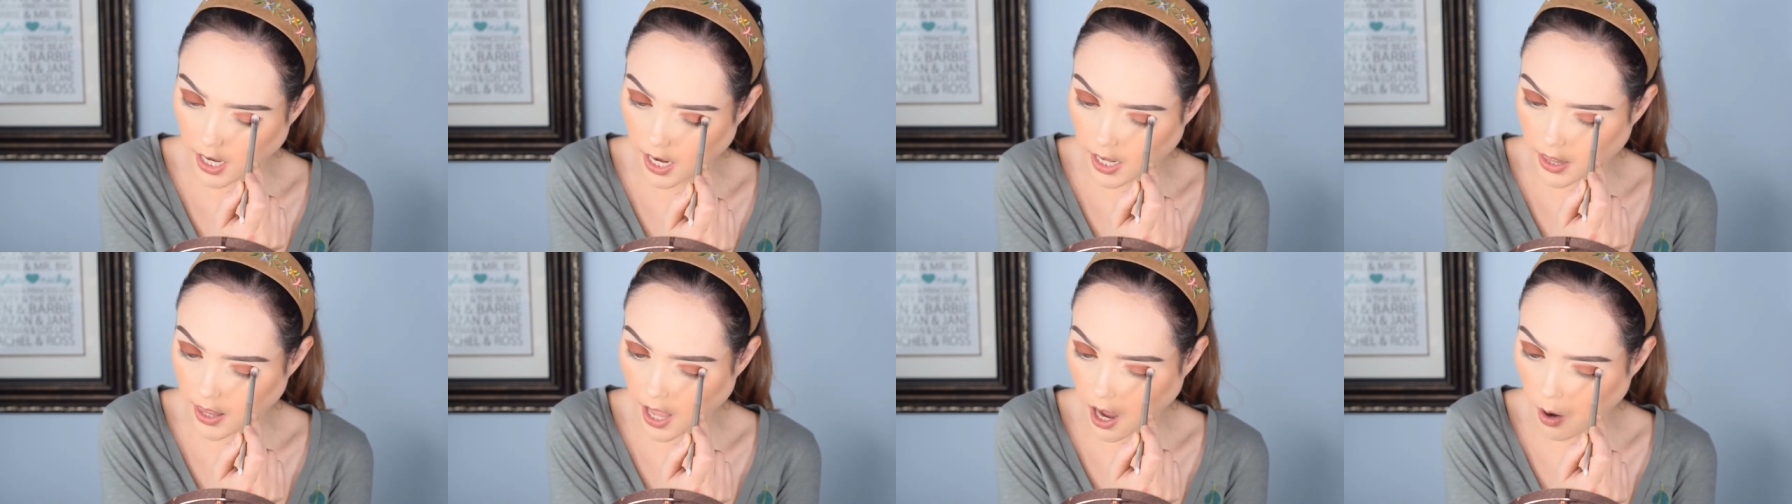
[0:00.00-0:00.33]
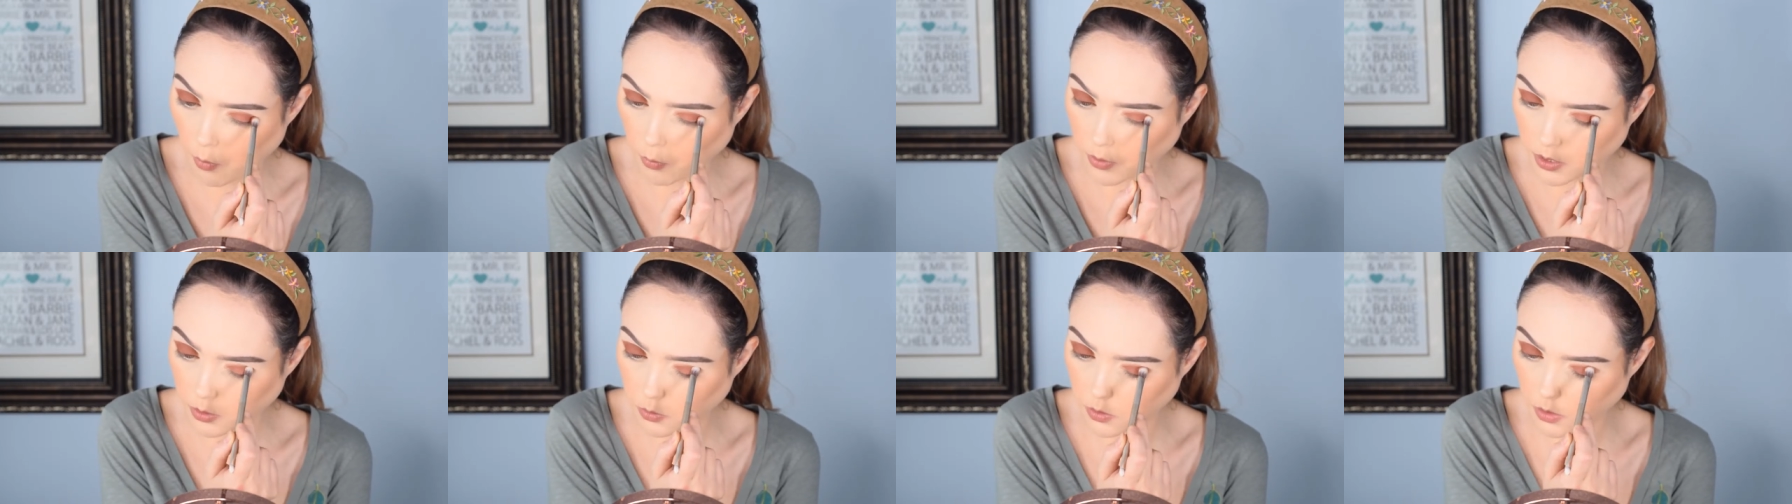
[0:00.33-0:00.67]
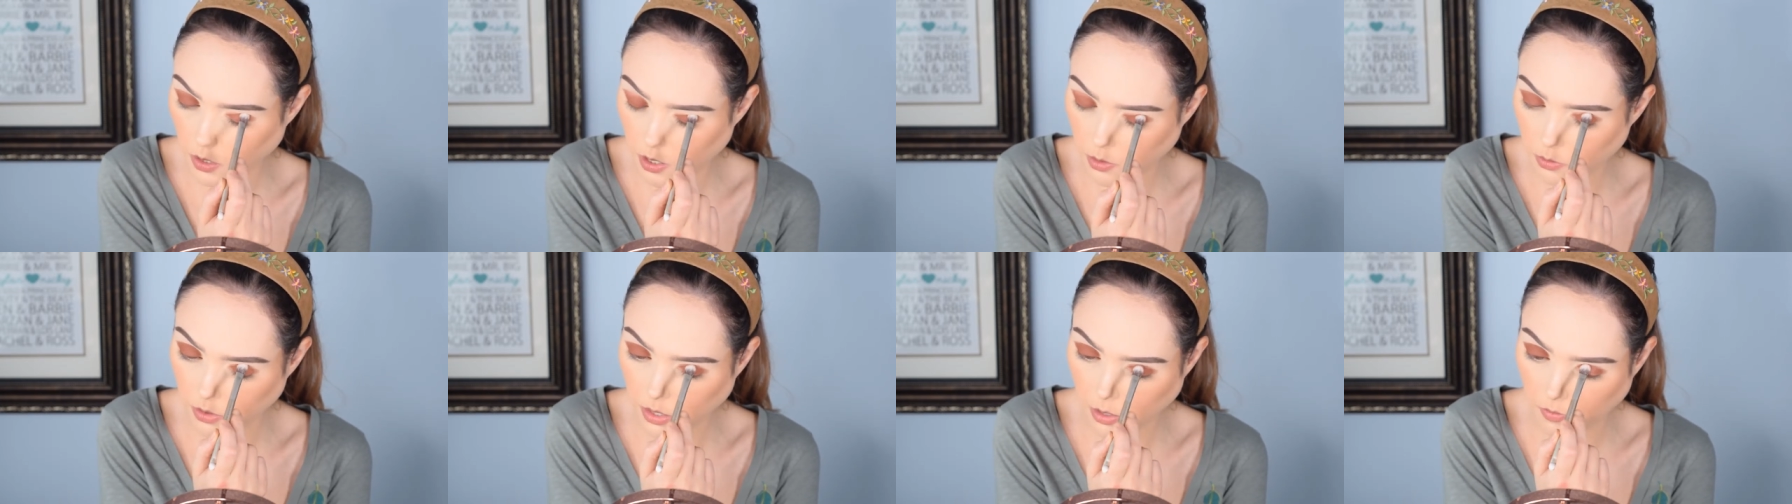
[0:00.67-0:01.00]
And that was
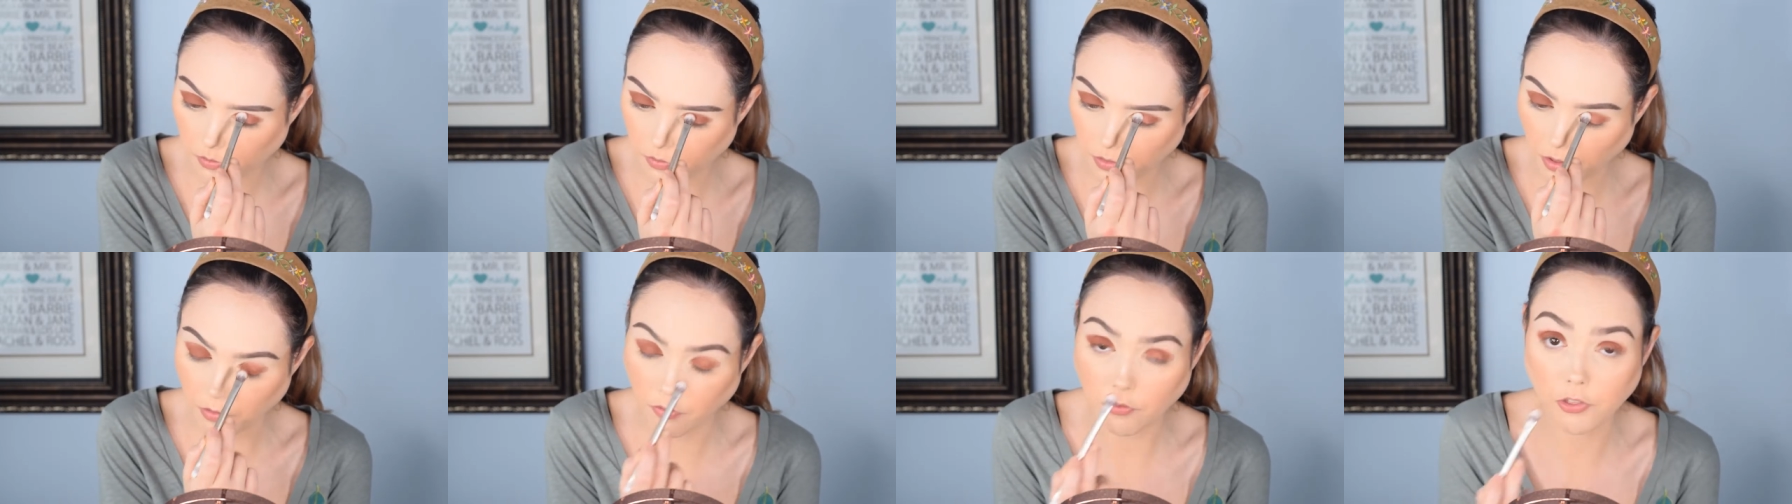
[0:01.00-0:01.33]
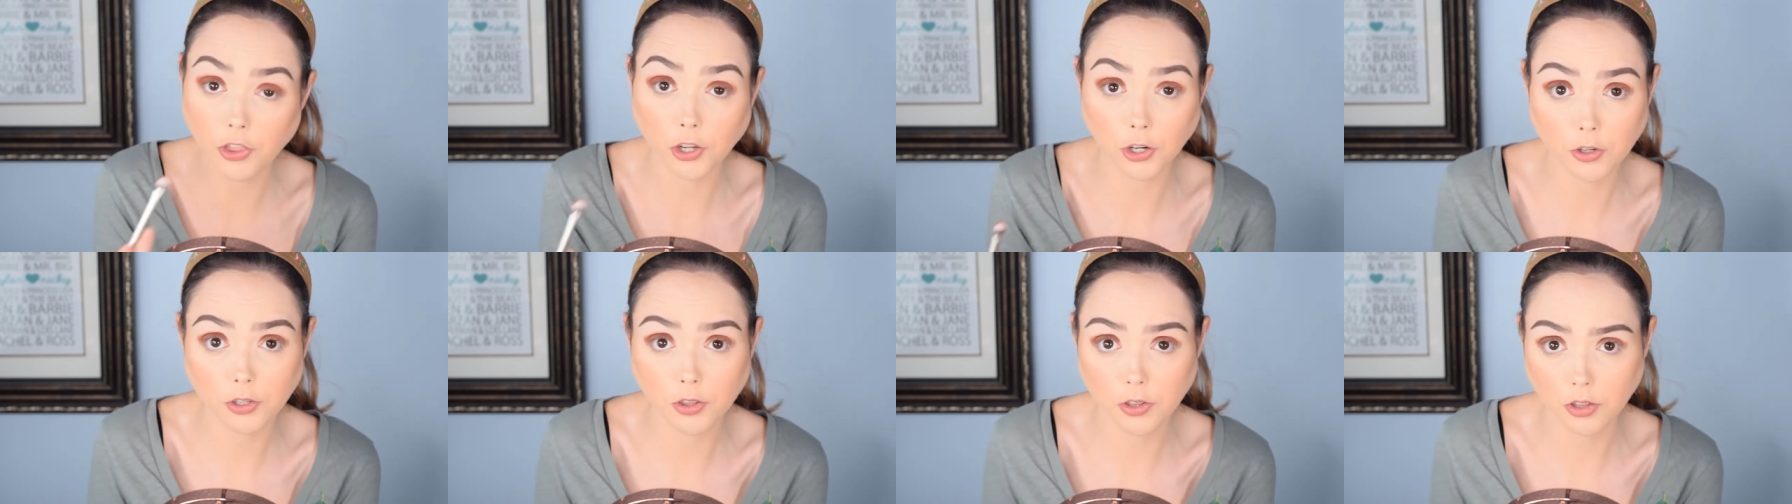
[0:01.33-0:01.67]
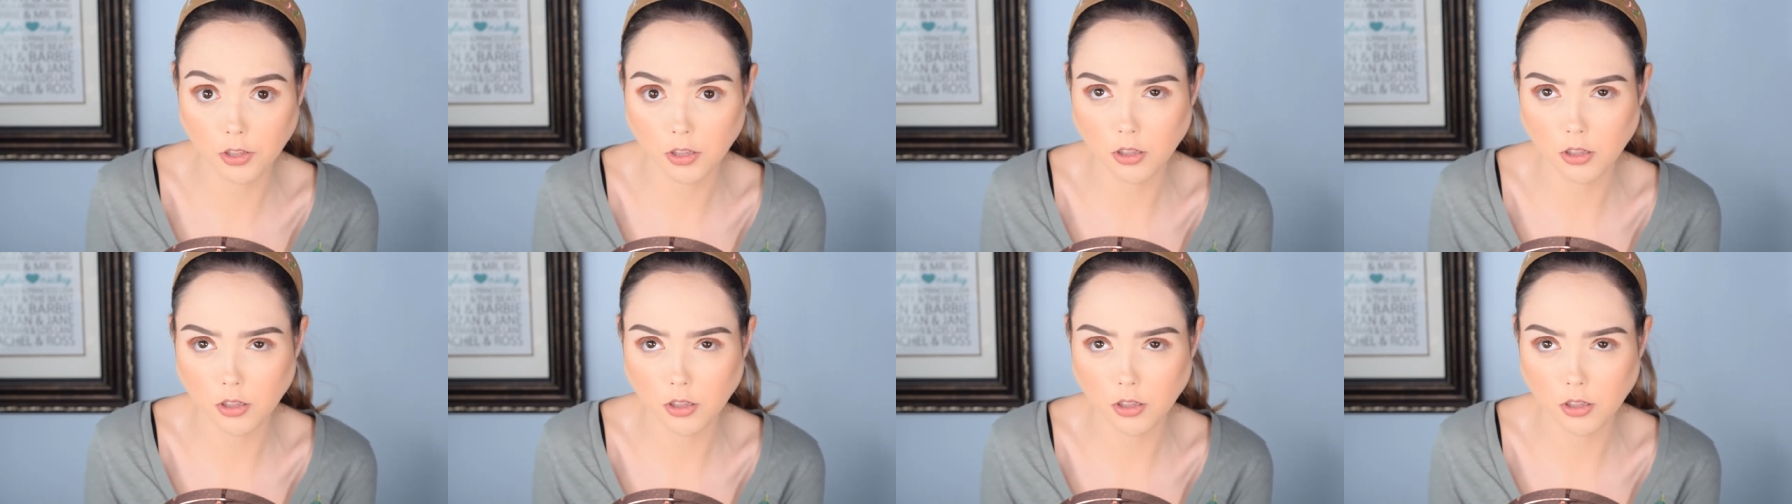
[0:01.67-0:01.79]
eh, the, the third.